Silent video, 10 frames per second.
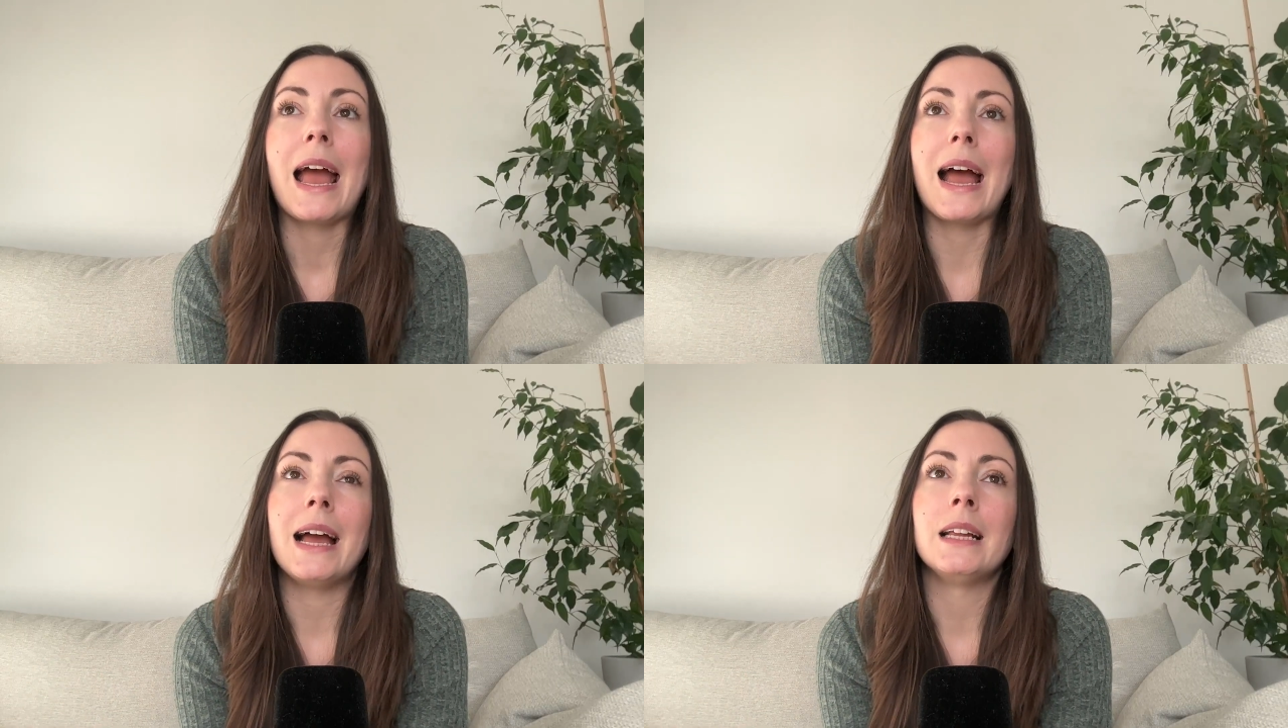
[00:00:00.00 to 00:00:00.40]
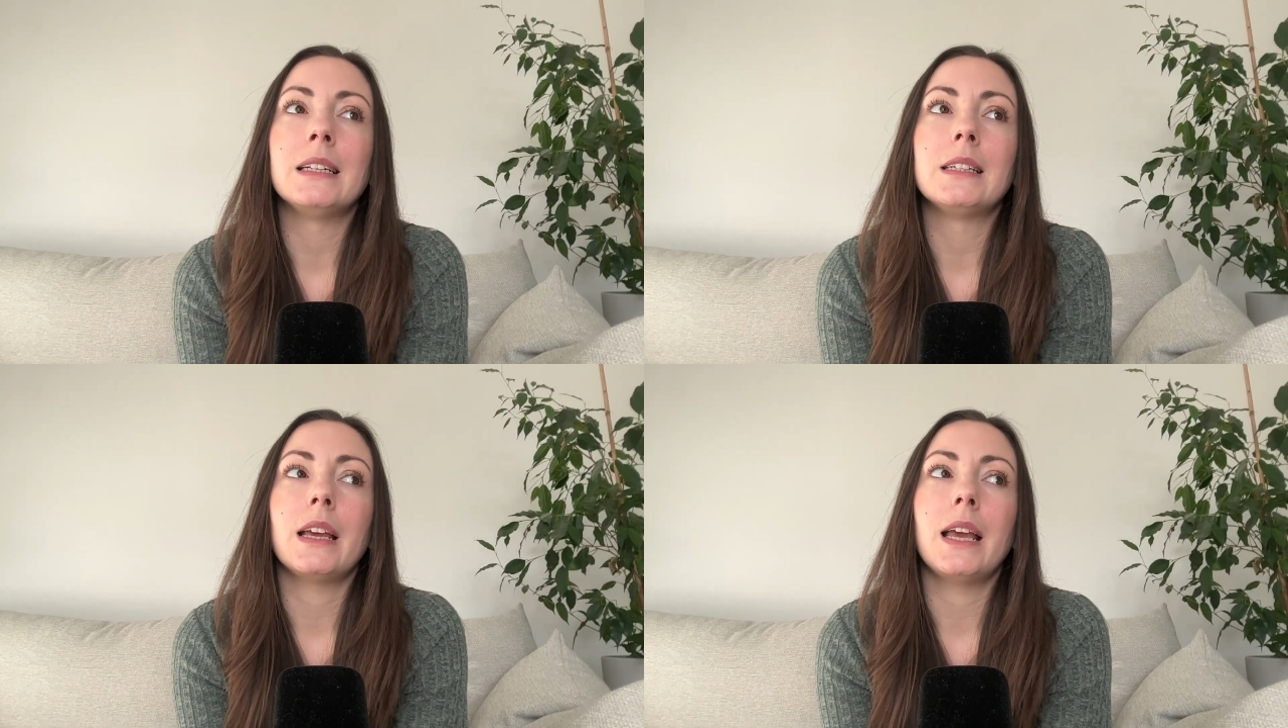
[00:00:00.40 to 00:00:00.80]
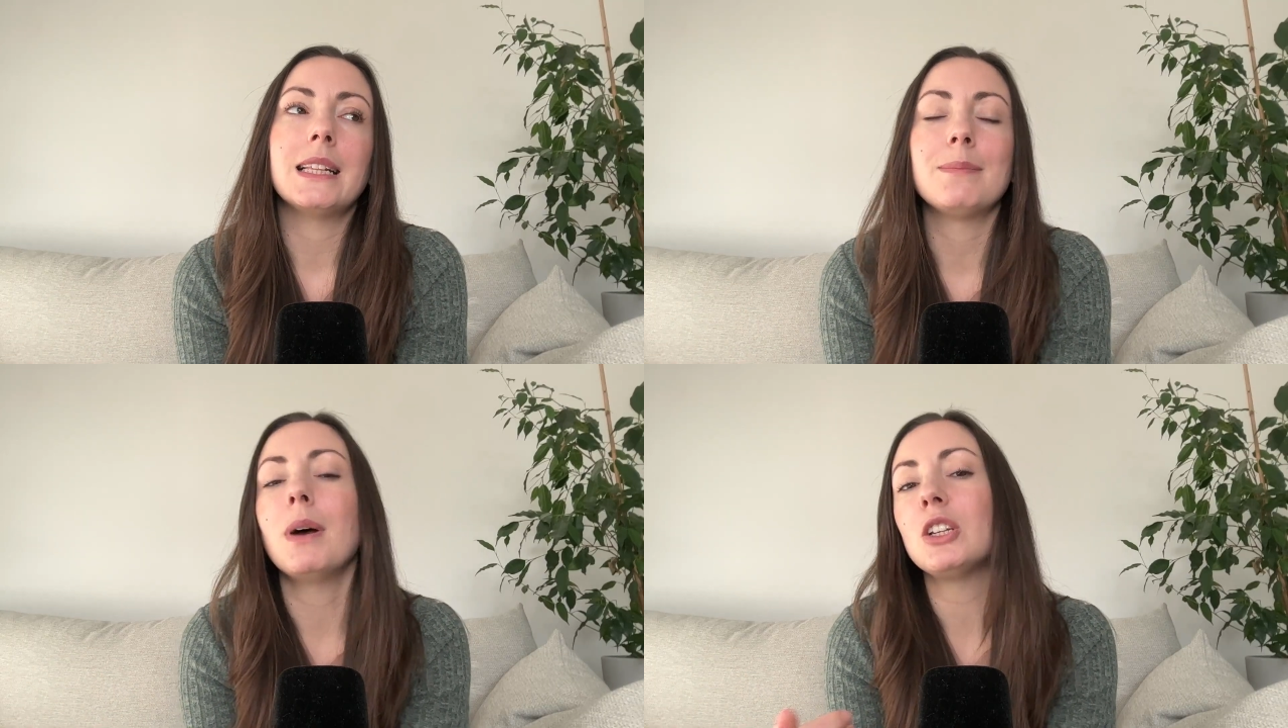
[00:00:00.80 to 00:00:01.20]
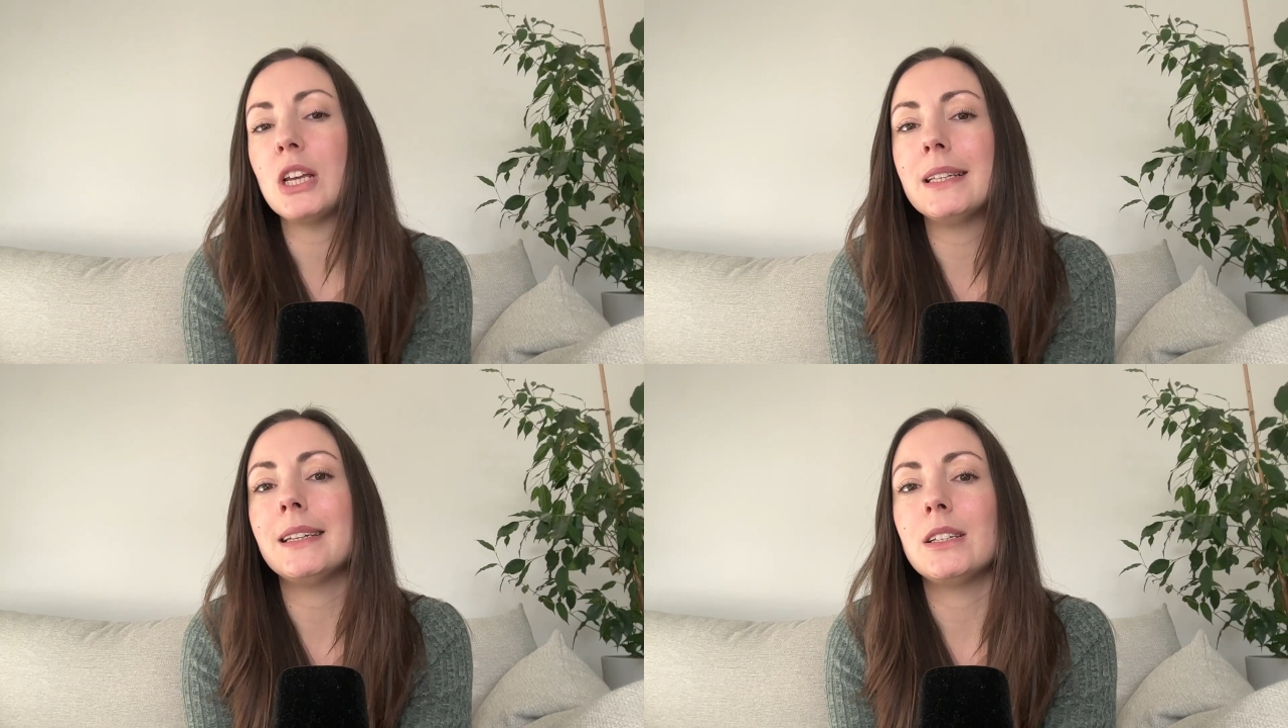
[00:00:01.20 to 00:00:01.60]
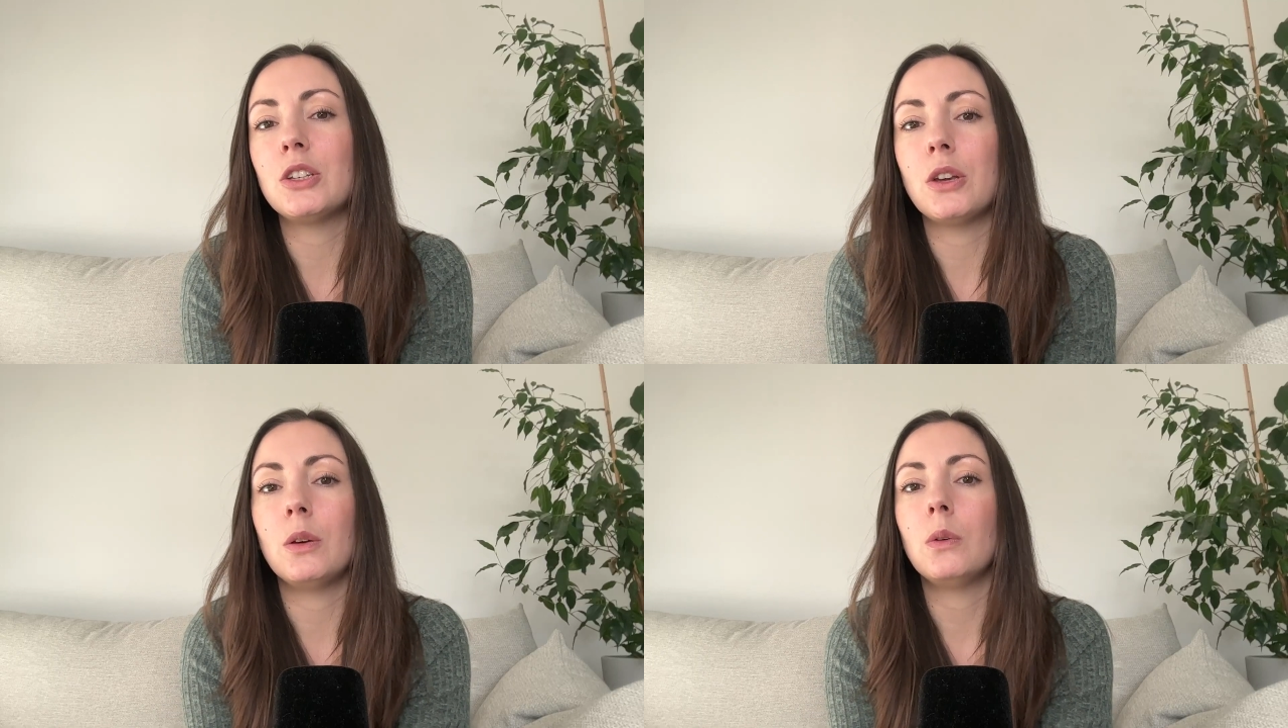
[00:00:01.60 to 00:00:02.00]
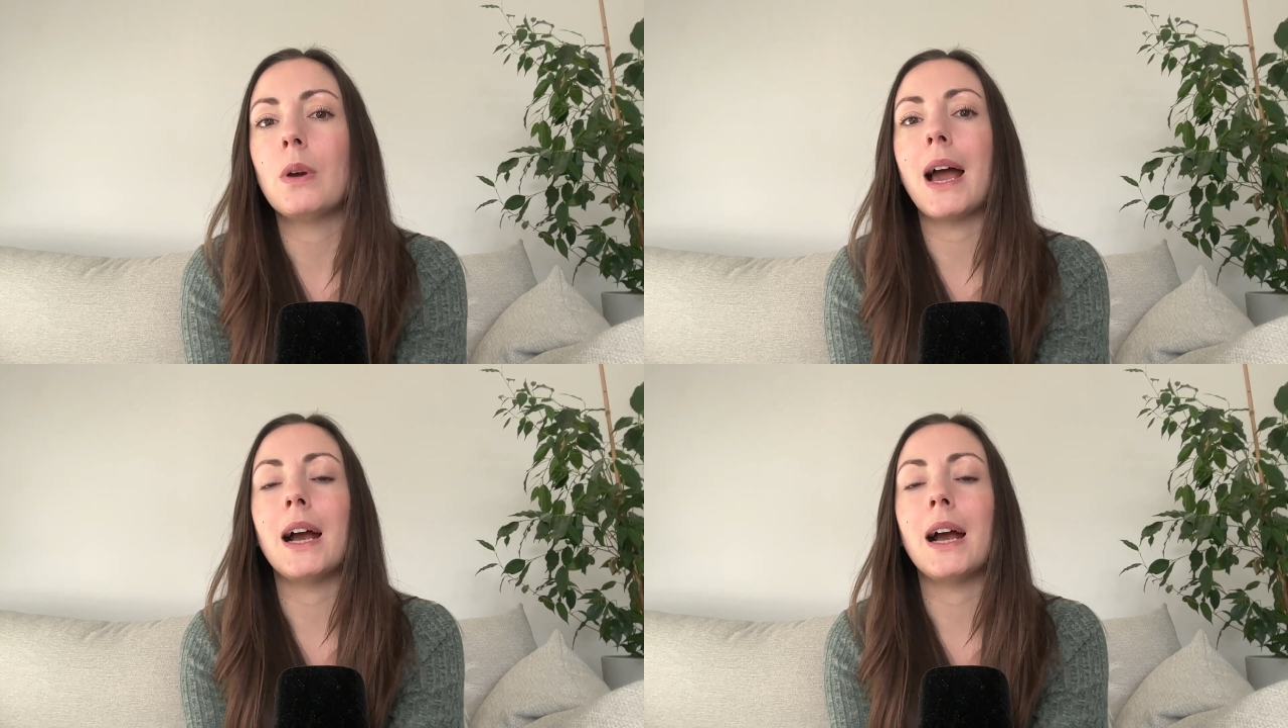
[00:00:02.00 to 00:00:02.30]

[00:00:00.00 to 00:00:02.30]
And it's much easier to